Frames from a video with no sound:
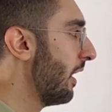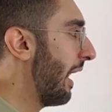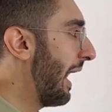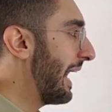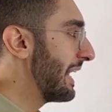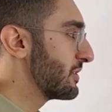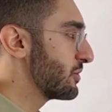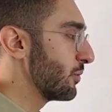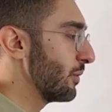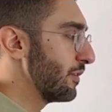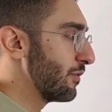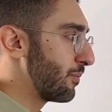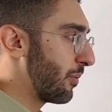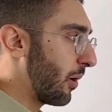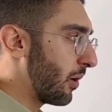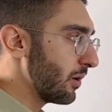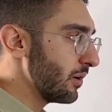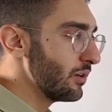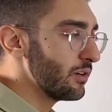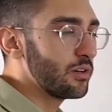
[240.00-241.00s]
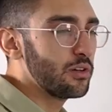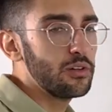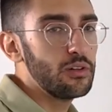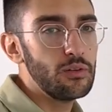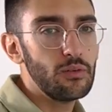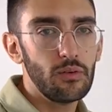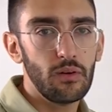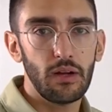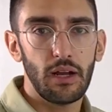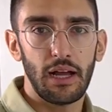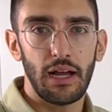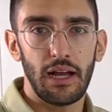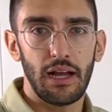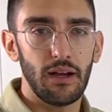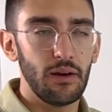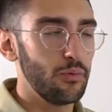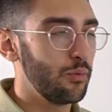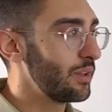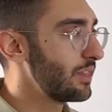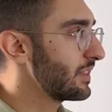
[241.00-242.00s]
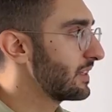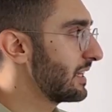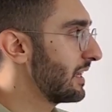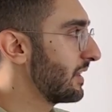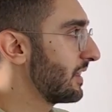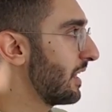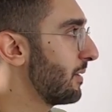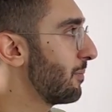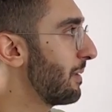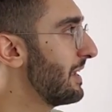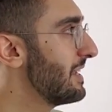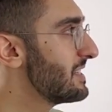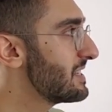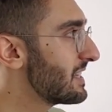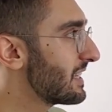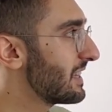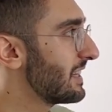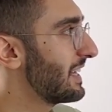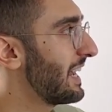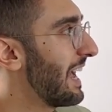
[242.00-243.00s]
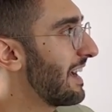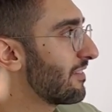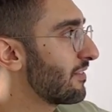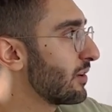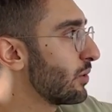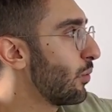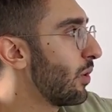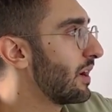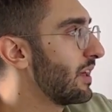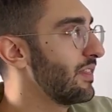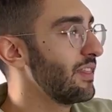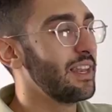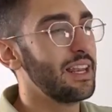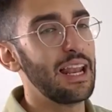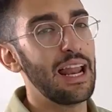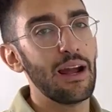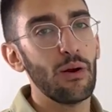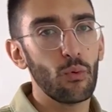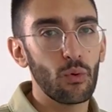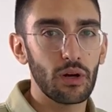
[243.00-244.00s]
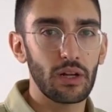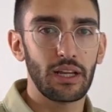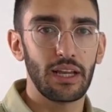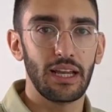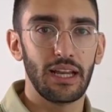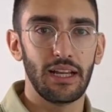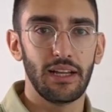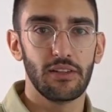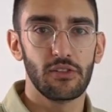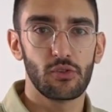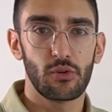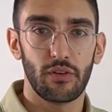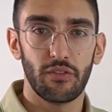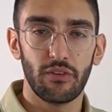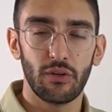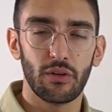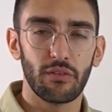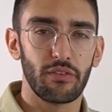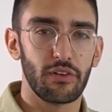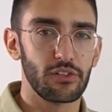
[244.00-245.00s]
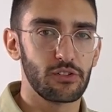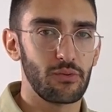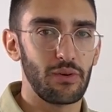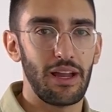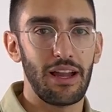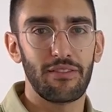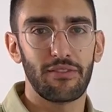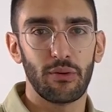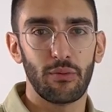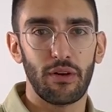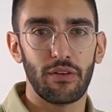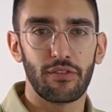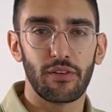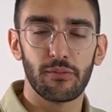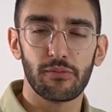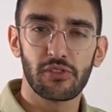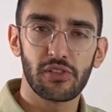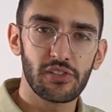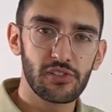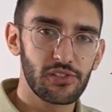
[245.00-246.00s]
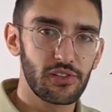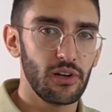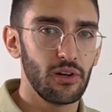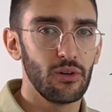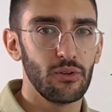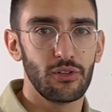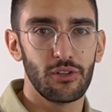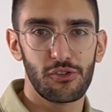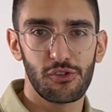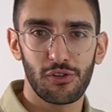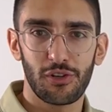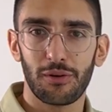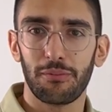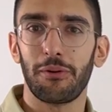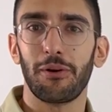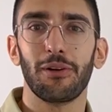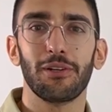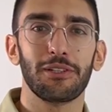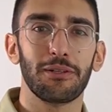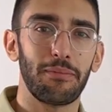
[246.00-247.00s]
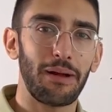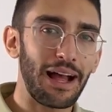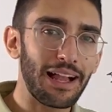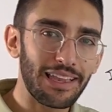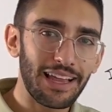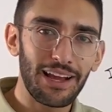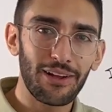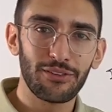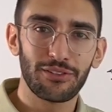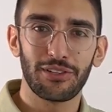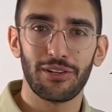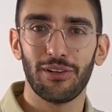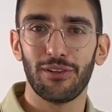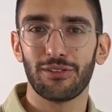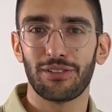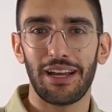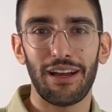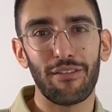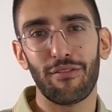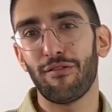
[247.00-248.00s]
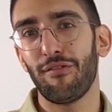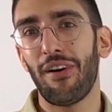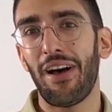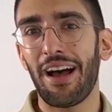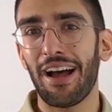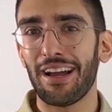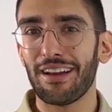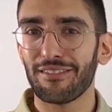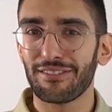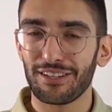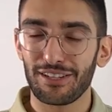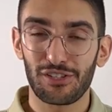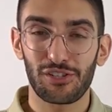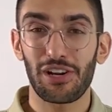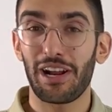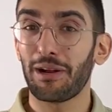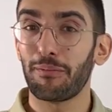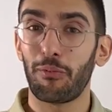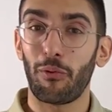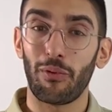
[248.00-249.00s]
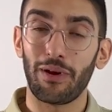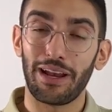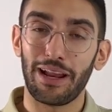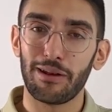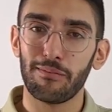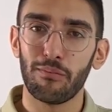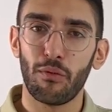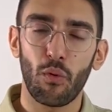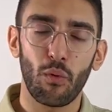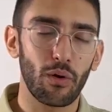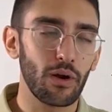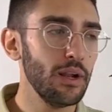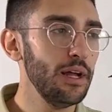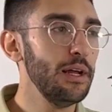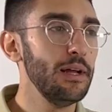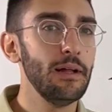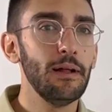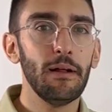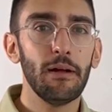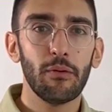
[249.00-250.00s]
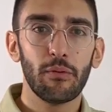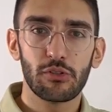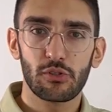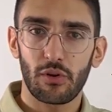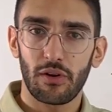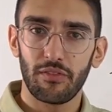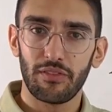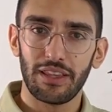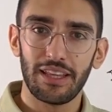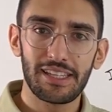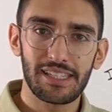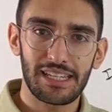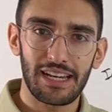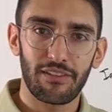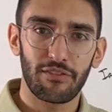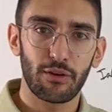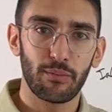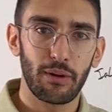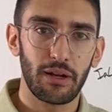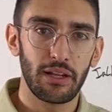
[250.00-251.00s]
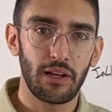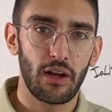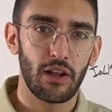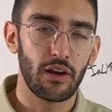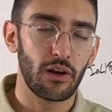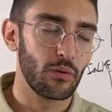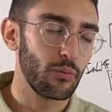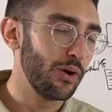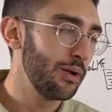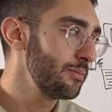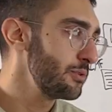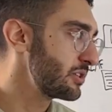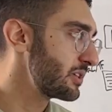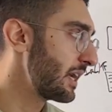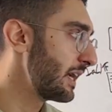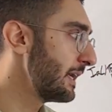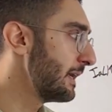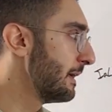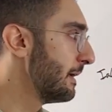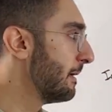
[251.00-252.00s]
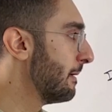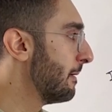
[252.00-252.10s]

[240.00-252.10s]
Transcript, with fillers: And so we've partnered uh, with t- basically everyone in the networking sort of universe, everyone from Cisco to Juniper to Palo Alto to F5 to Checkpoint and more. We sort of list everybody on our website,